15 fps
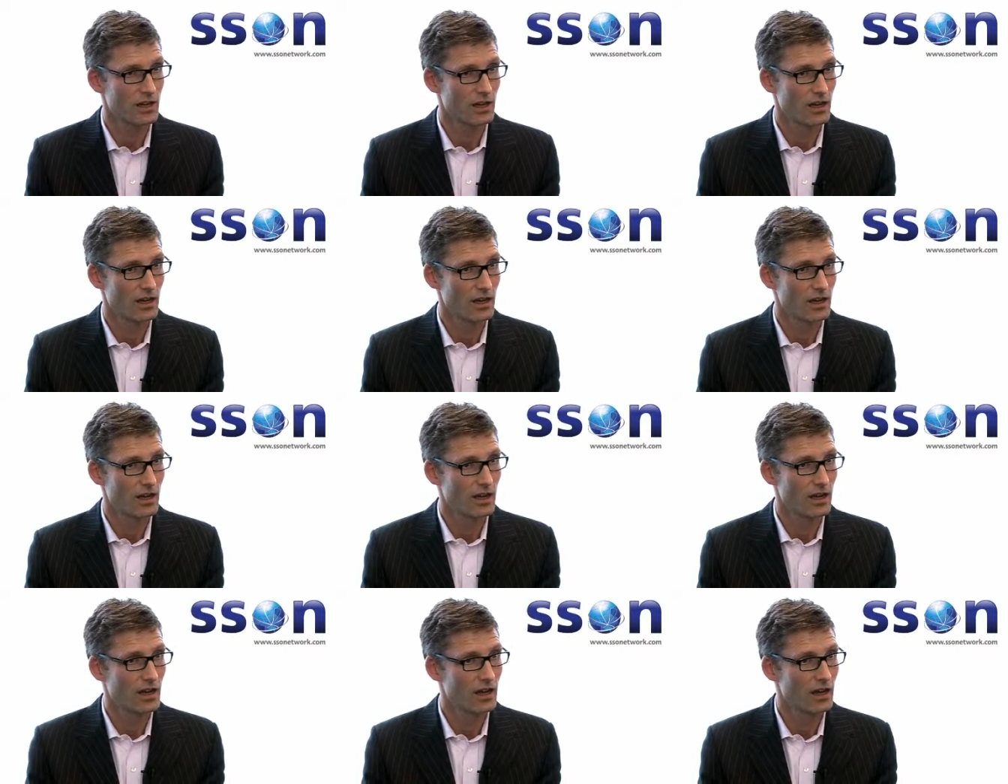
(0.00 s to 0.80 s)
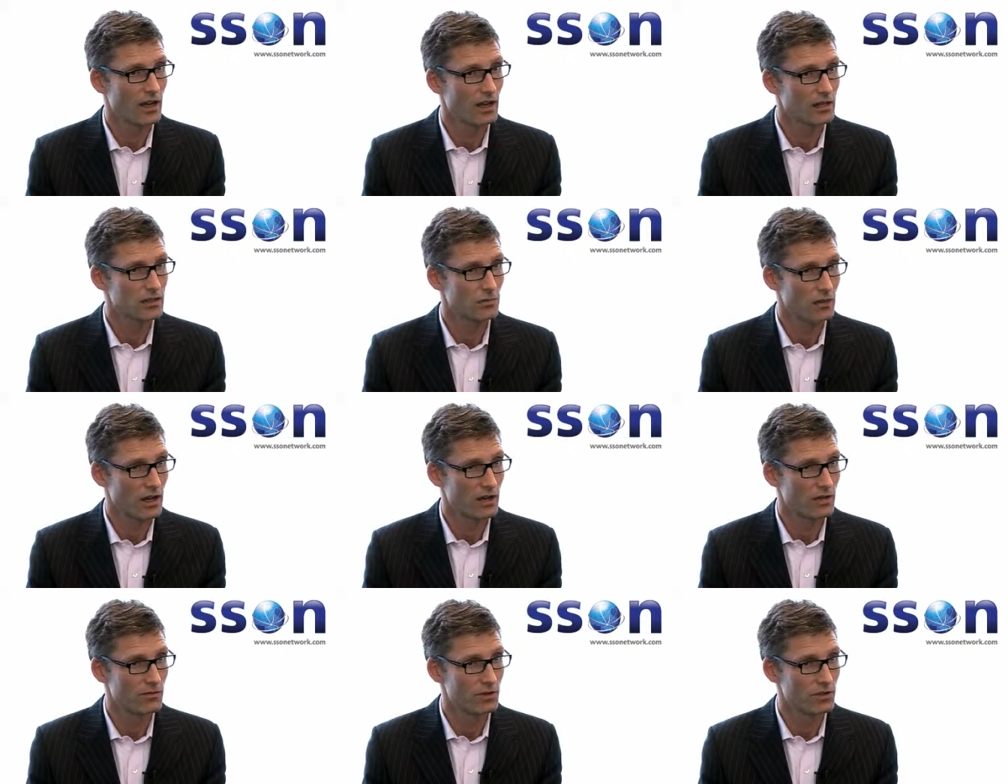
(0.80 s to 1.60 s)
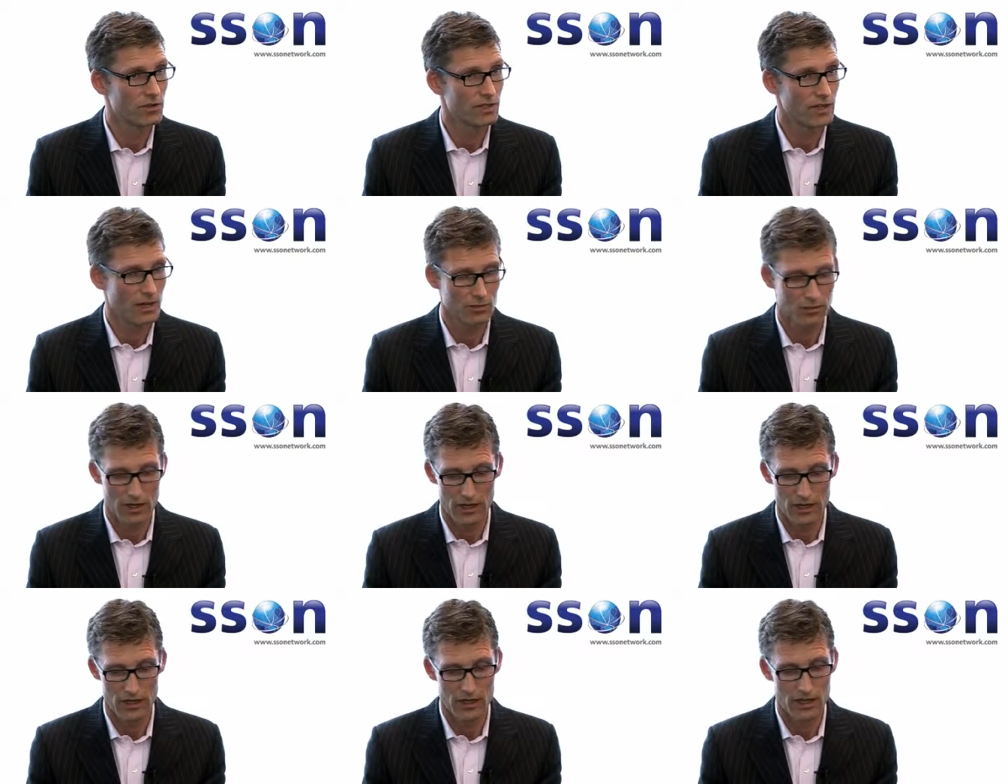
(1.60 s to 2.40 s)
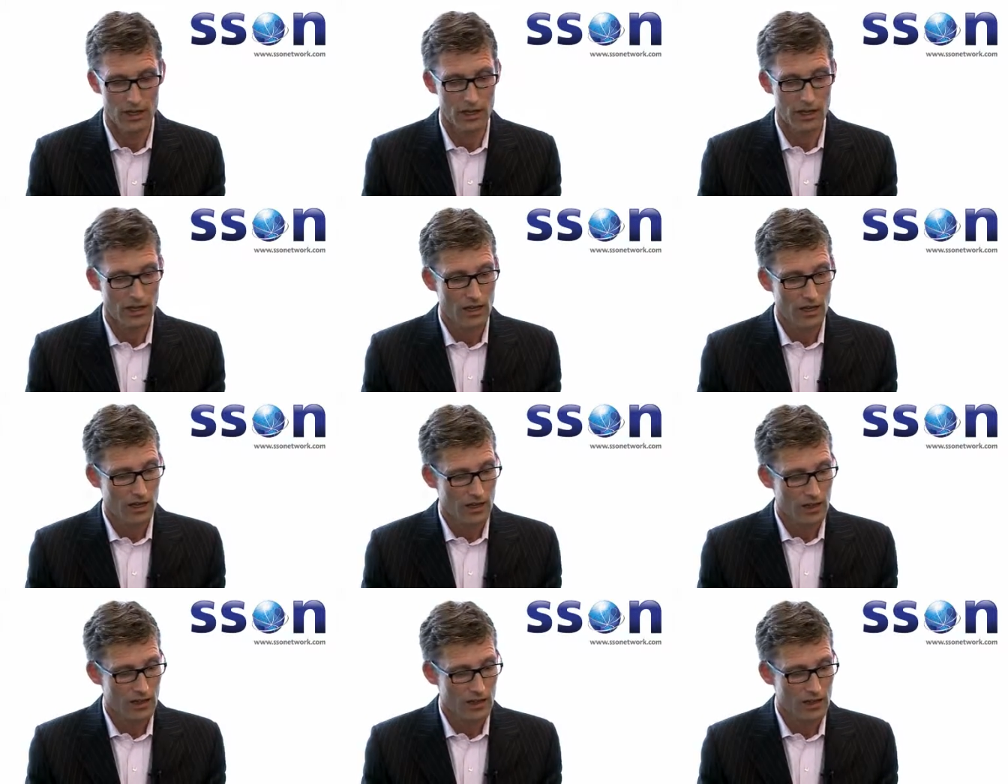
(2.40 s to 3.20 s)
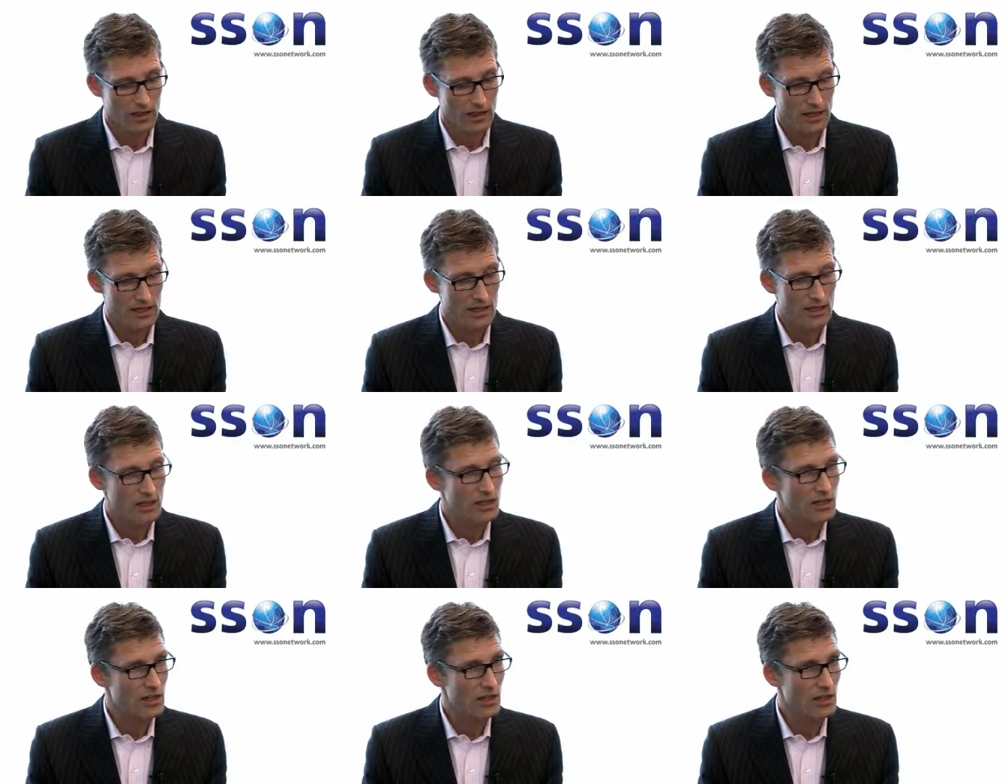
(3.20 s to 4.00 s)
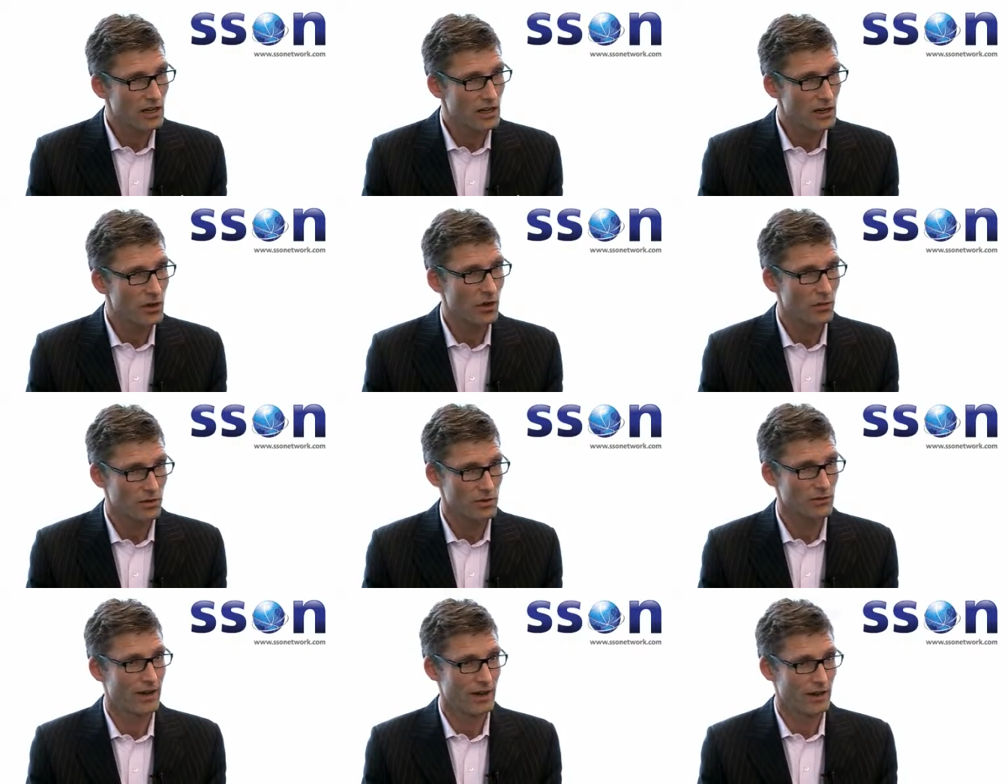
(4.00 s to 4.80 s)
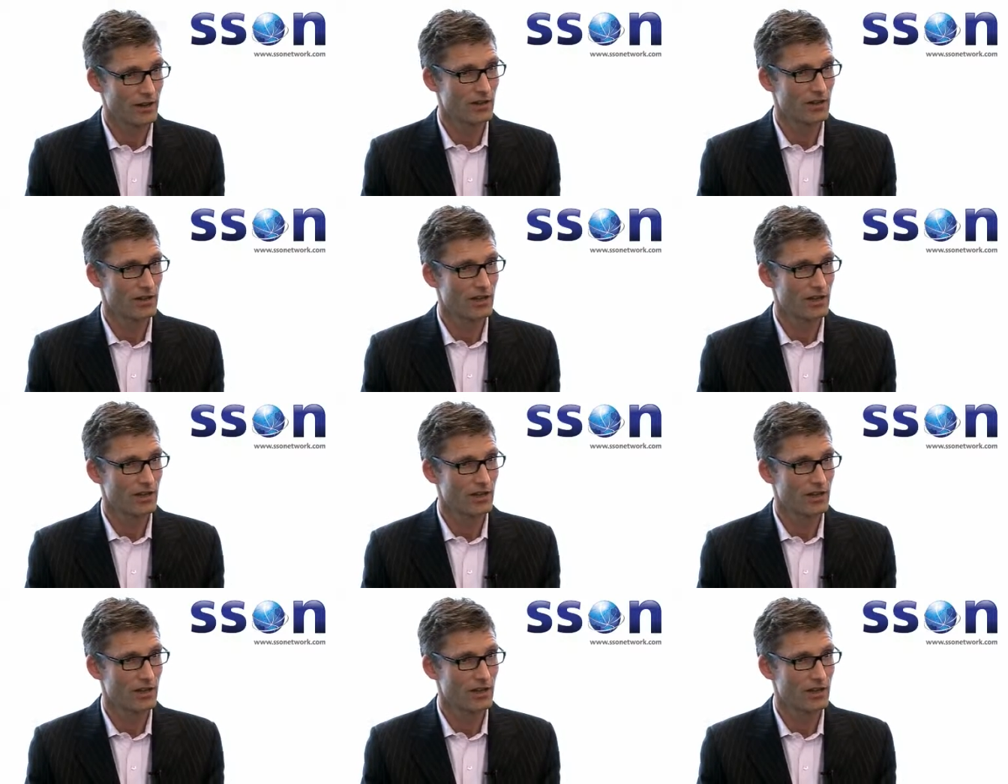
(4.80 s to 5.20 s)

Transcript: uh, uh, a supplier invoice in A P. There's an enormous value